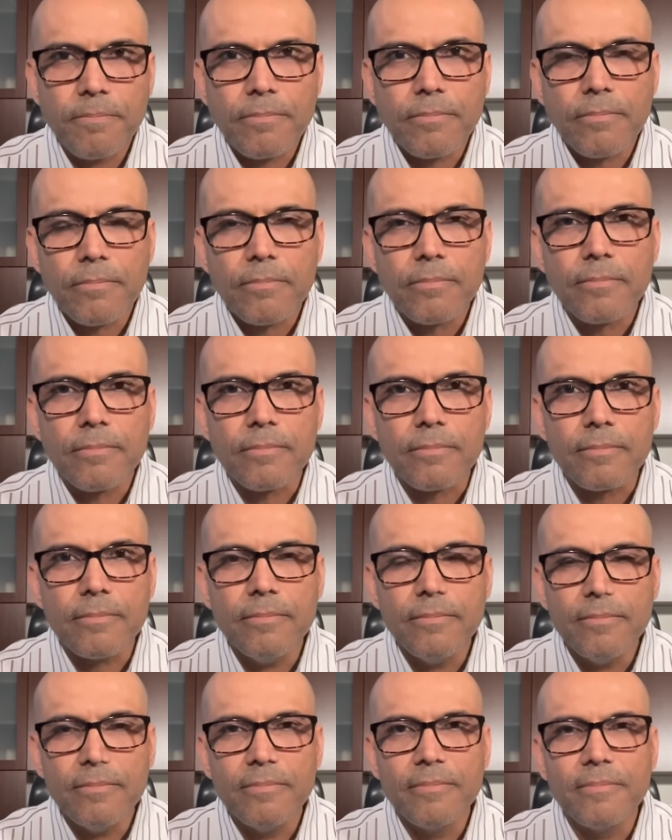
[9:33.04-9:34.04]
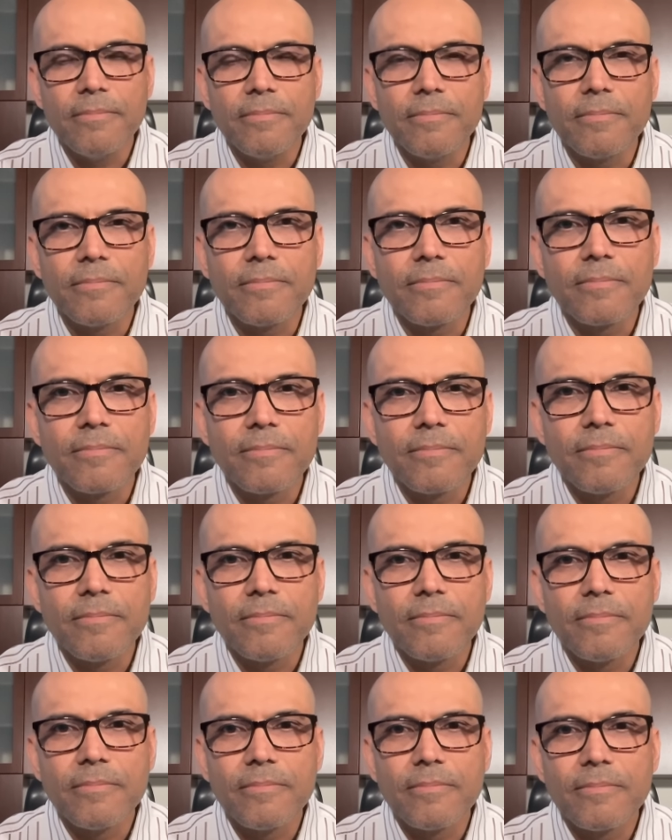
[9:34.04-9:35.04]

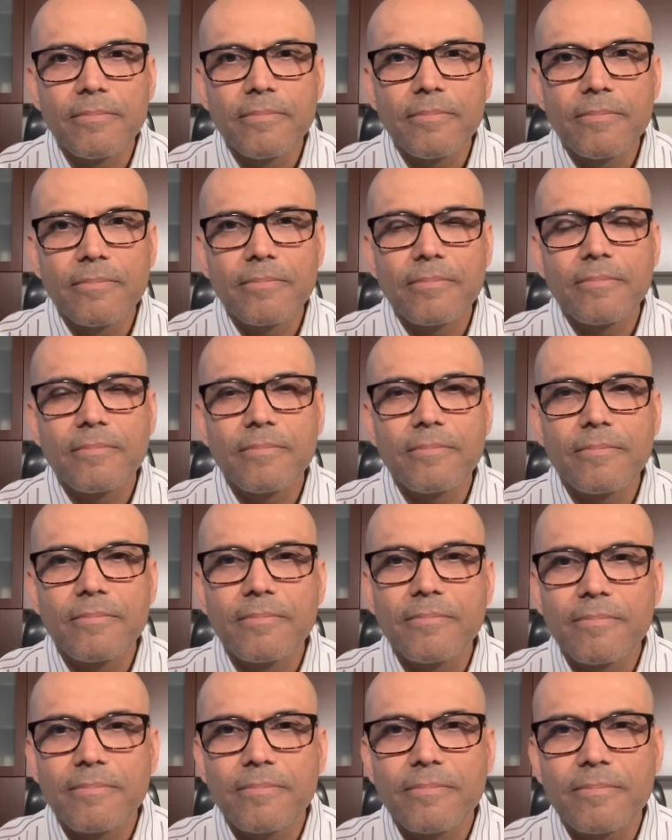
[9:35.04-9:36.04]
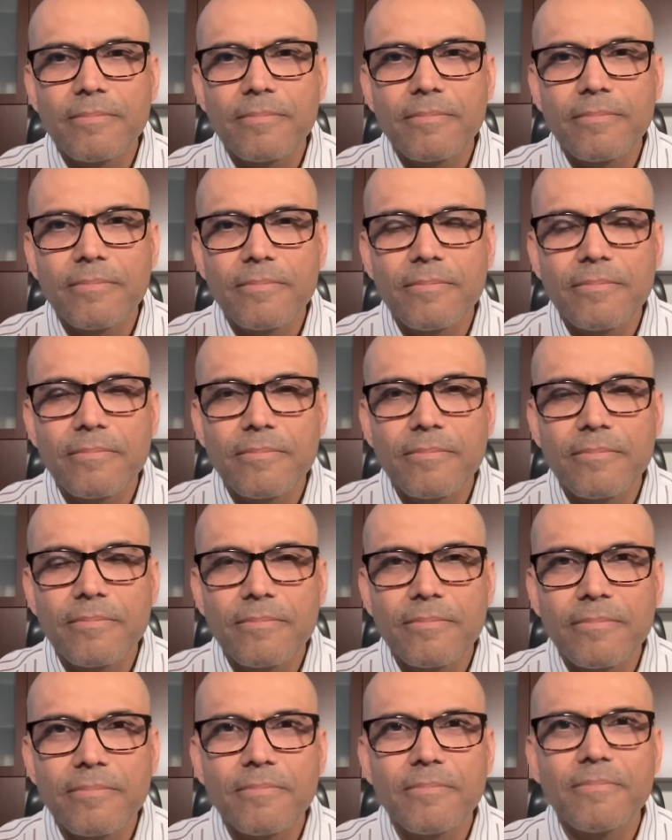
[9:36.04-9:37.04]

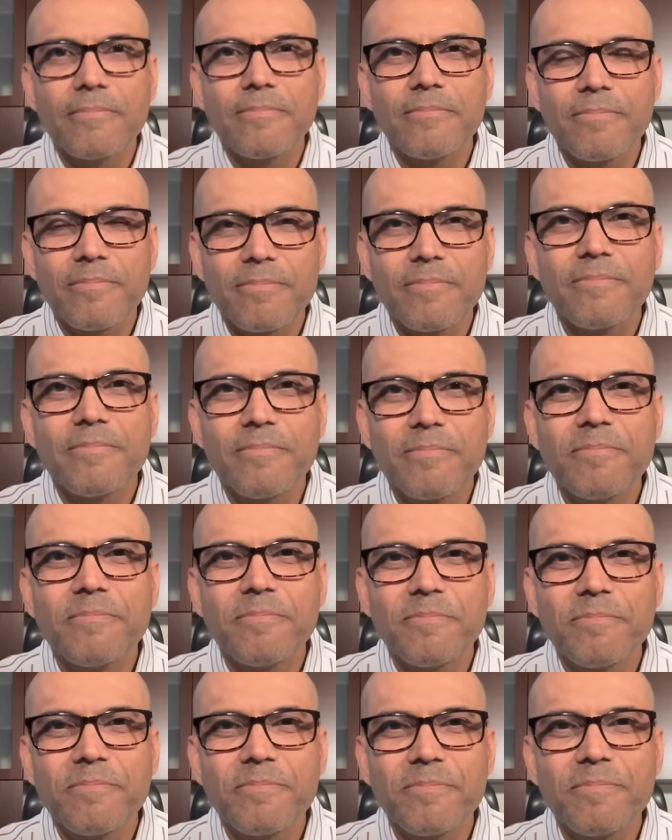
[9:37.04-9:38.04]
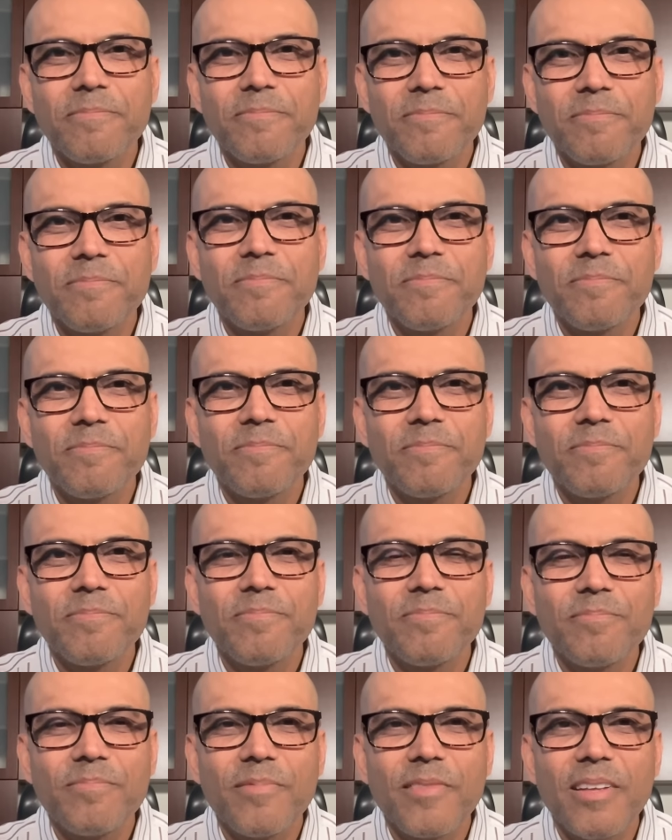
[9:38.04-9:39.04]

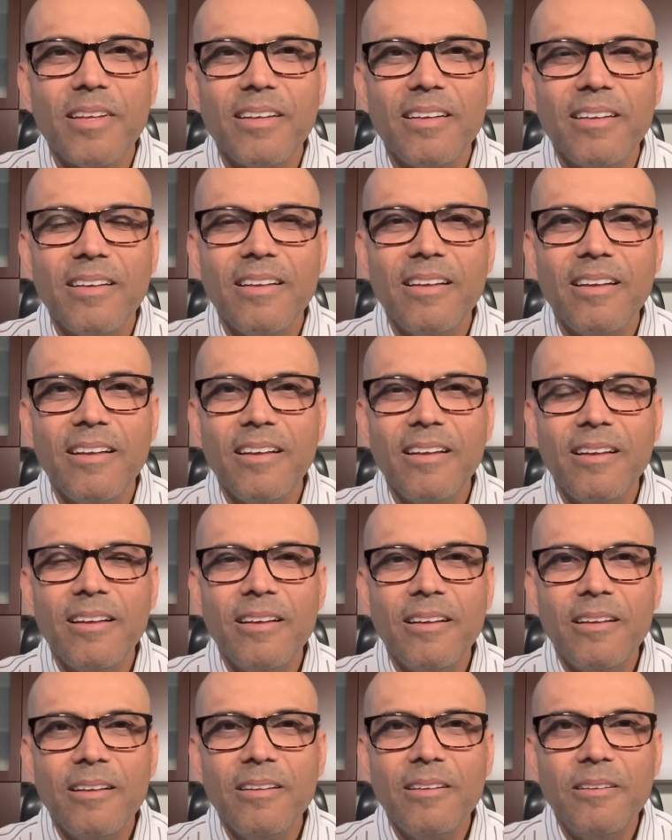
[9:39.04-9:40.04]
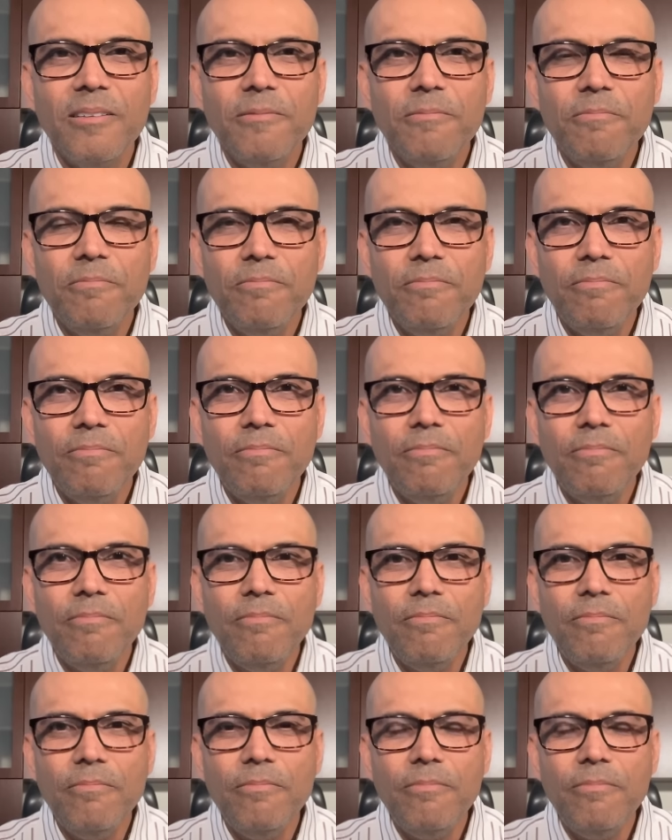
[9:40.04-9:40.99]
(not speaking)